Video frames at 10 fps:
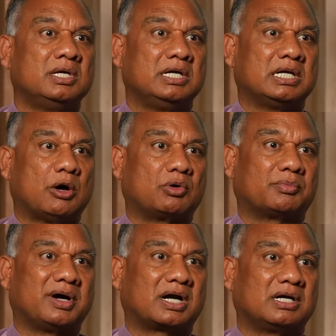in our
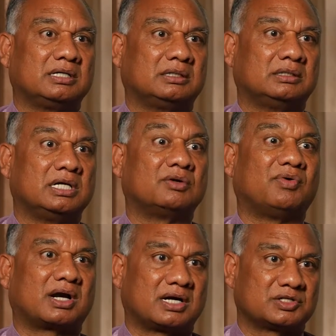in
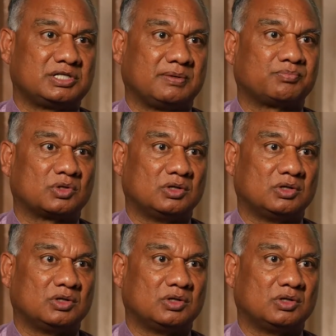Varanasi,